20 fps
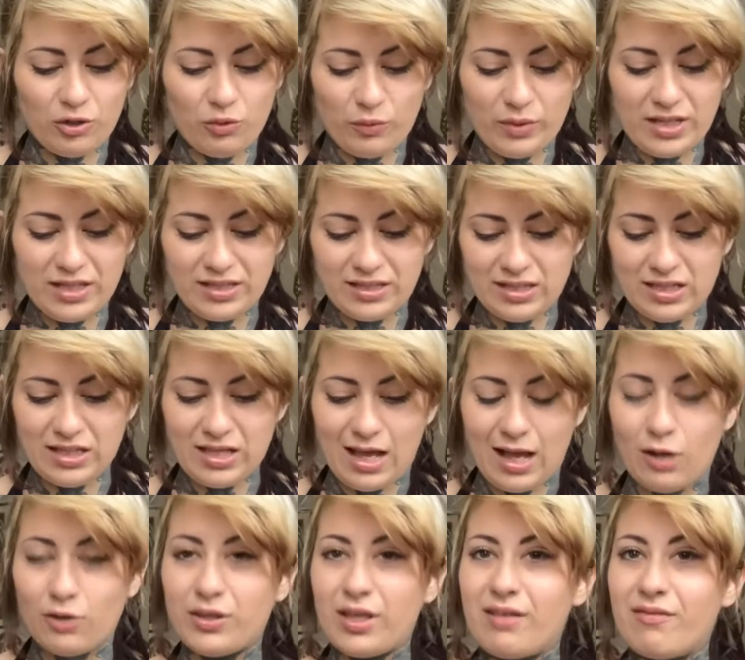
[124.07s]
We see
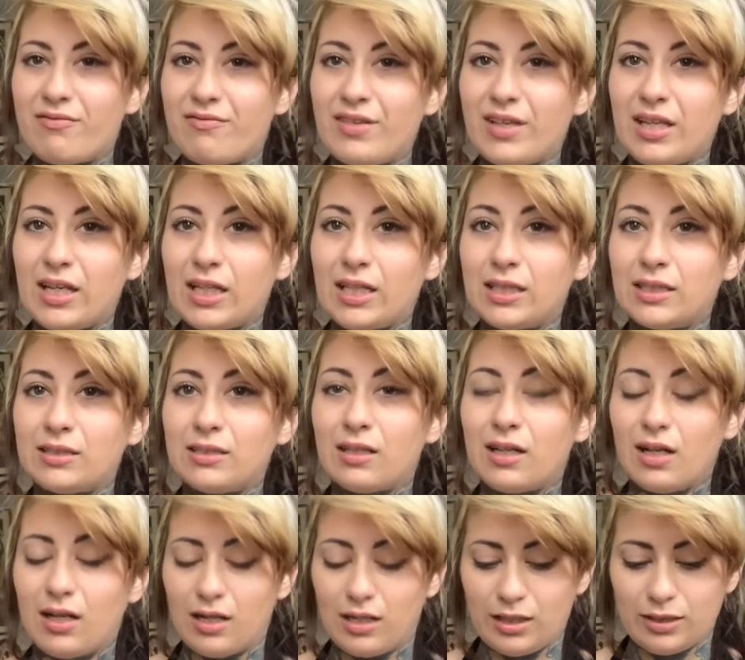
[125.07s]
how they fit in.
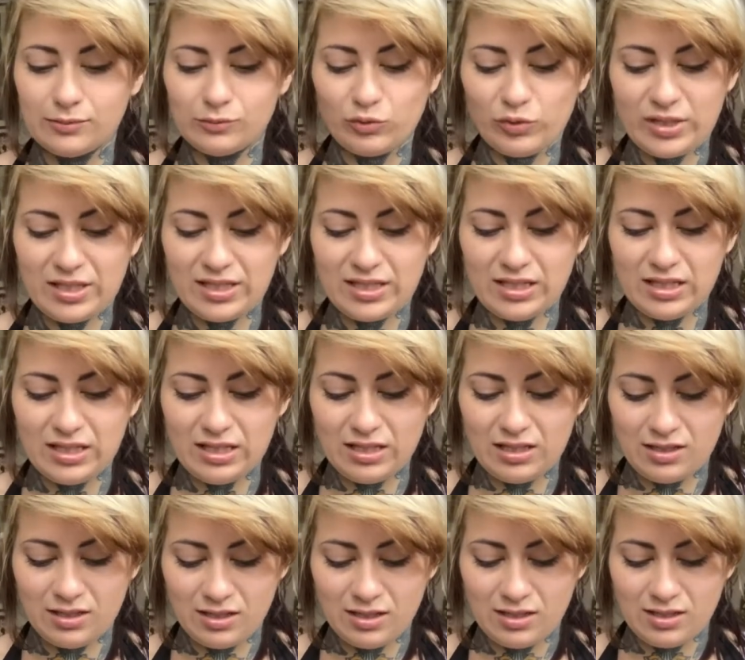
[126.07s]
We see
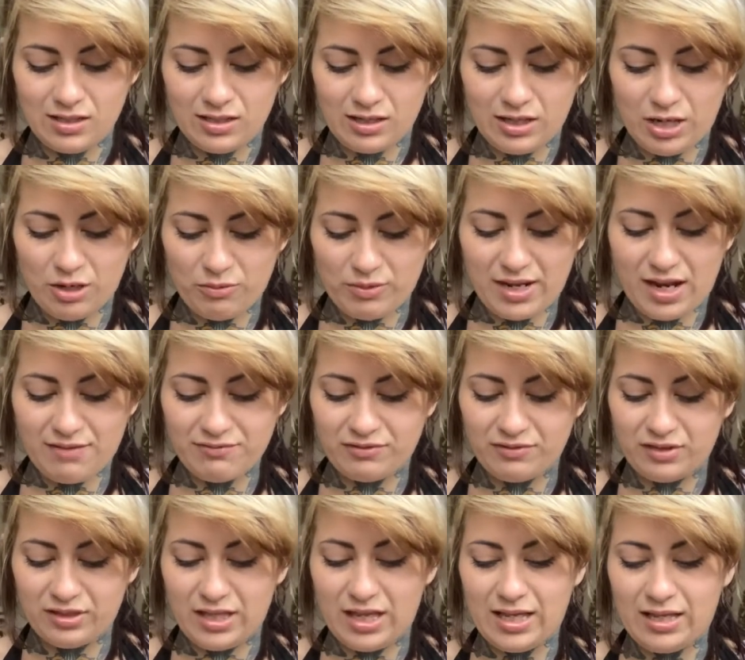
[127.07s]
here we have
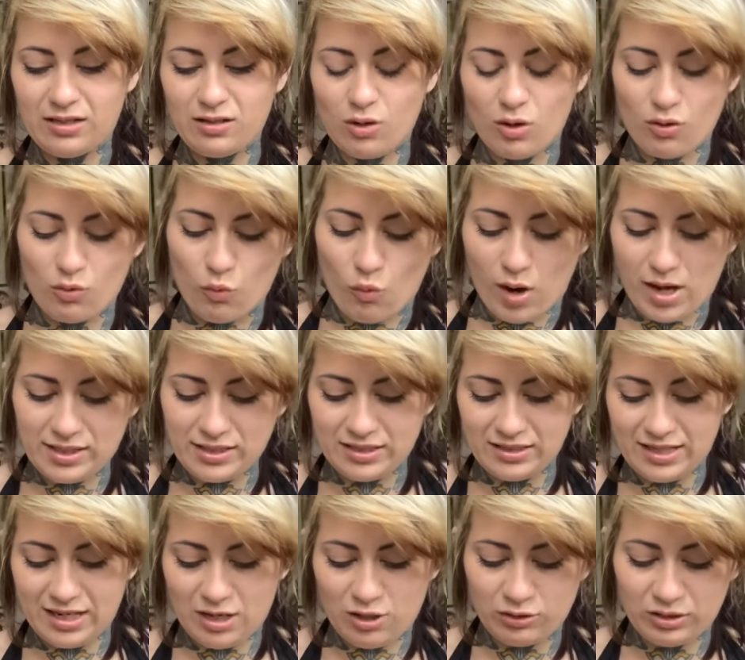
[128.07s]
it winding
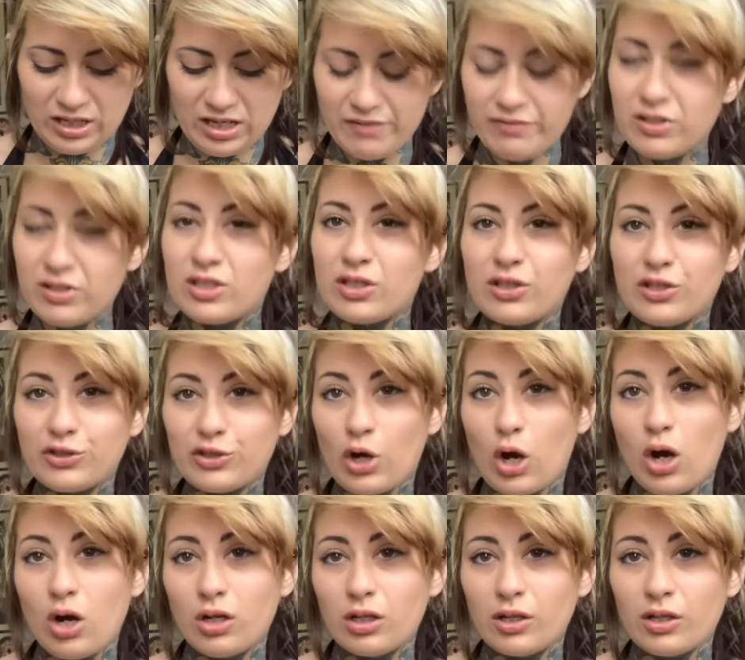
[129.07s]
down even to the
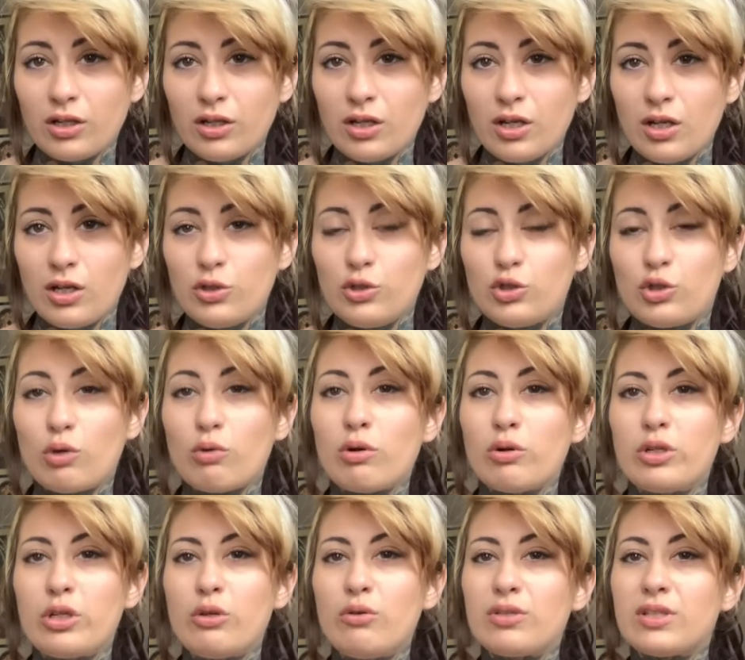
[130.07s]
dog. Dürer
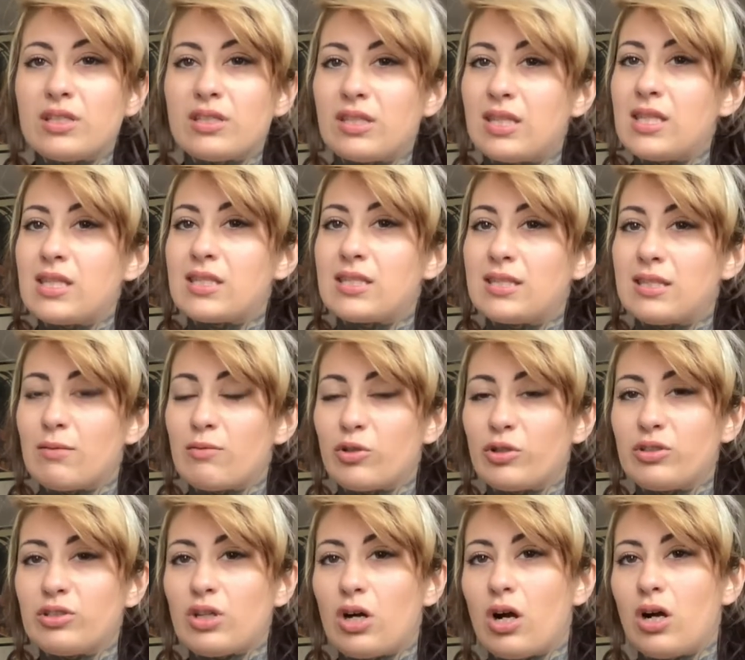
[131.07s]
uses this similar
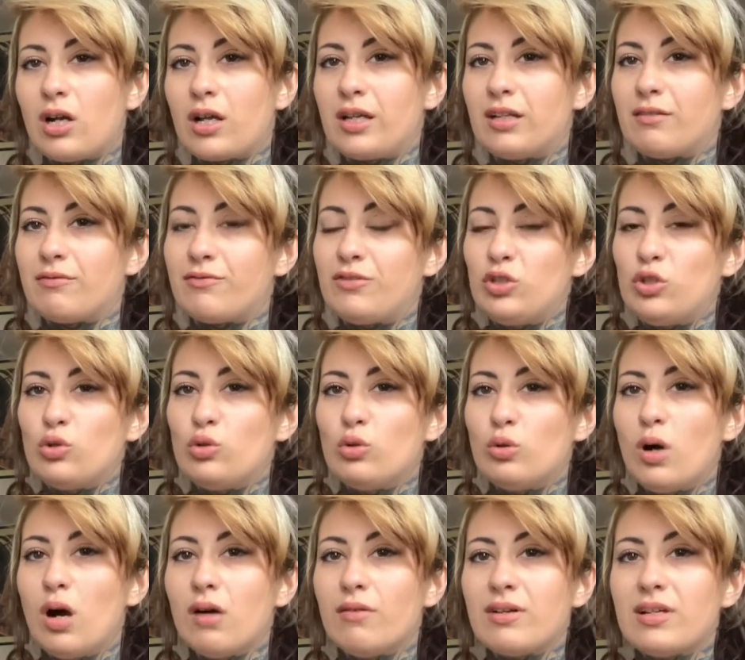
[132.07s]
dog in a few
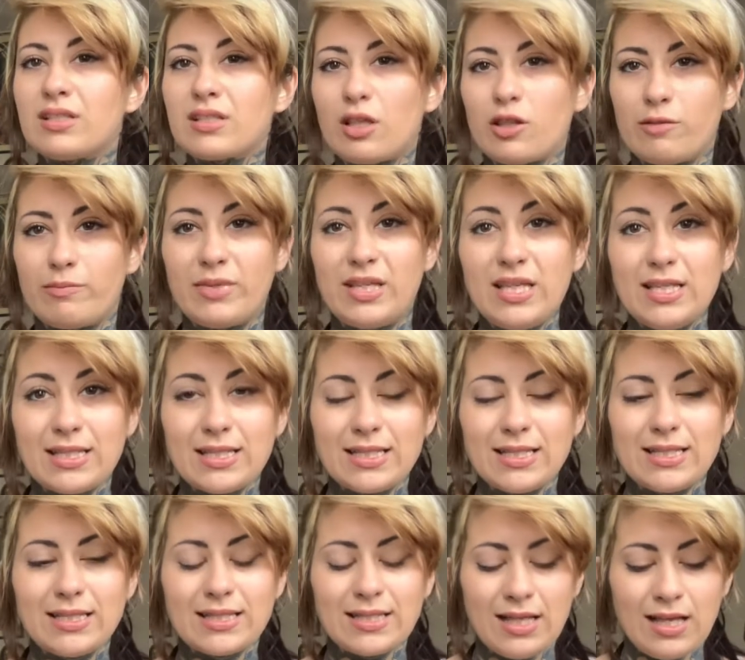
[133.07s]
of his other
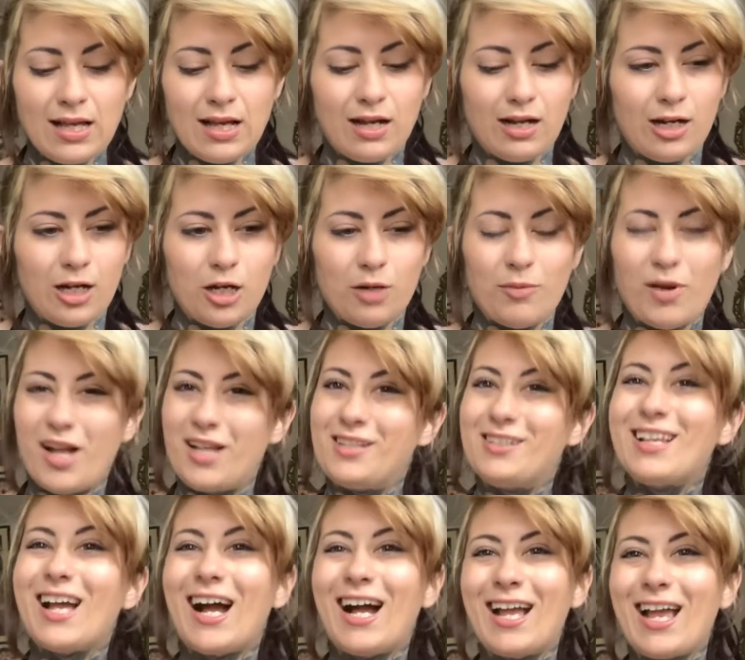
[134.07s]
pieces. I
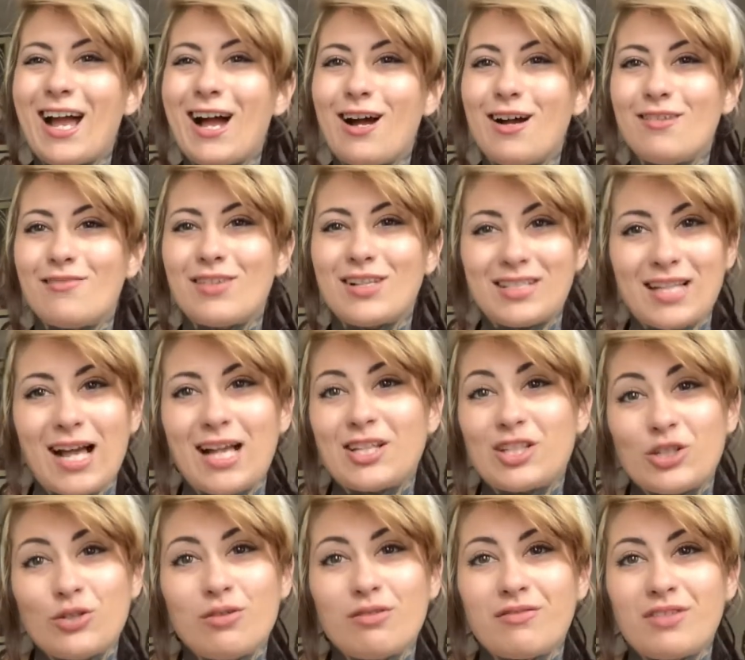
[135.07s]
have a
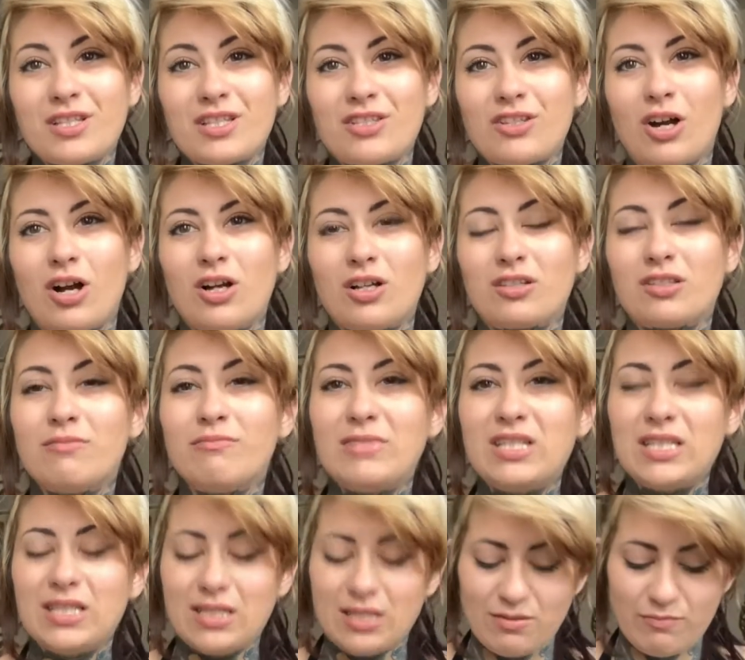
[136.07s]
tattoo of this dog. To
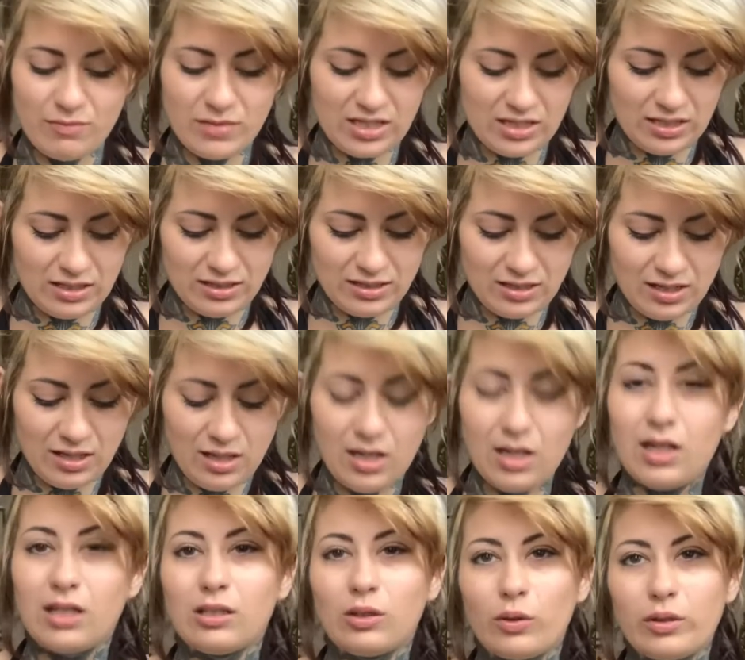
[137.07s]
me, it means
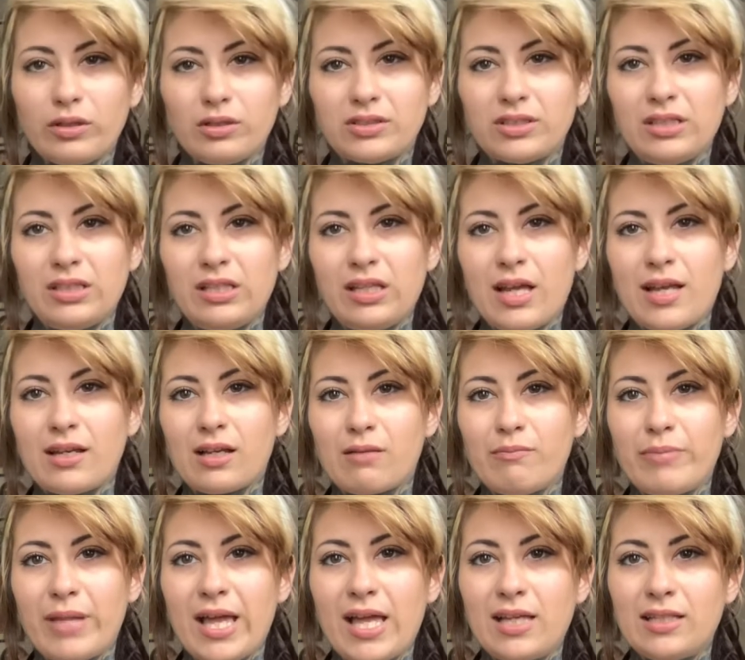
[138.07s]
a loyalty and a
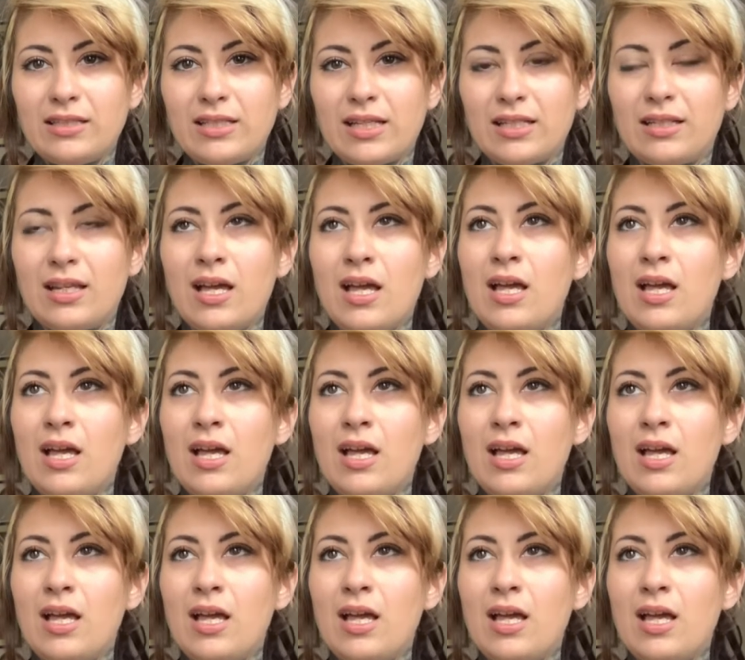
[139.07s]
companion.